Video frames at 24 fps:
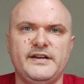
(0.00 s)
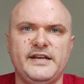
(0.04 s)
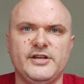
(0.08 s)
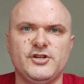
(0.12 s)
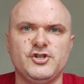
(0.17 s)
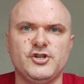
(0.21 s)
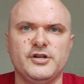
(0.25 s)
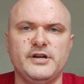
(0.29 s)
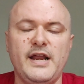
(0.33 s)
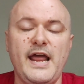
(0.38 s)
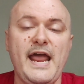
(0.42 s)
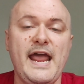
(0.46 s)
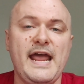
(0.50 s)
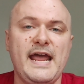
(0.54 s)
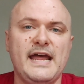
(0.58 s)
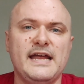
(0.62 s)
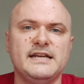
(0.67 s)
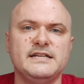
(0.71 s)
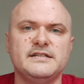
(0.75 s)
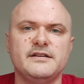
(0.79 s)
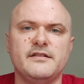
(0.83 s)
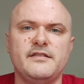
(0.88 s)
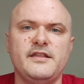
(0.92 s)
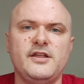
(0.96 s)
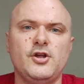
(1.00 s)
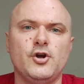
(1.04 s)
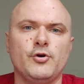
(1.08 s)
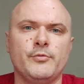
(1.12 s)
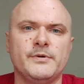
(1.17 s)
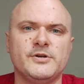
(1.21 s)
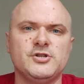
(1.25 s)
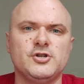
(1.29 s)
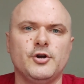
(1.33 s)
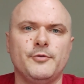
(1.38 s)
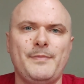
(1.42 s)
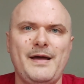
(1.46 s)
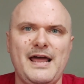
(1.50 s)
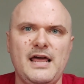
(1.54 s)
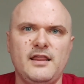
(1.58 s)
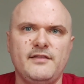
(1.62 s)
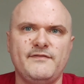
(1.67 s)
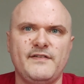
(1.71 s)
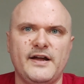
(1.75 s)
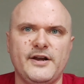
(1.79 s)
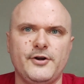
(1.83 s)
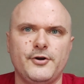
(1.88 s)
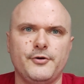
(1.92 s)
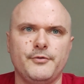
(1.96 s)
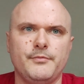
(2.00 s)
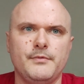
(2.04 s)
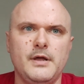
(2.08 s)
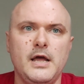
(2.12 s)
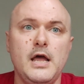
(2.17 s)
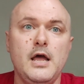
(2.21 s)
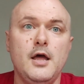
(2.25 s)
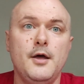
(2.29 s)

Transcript: edition and the original Pathfinder.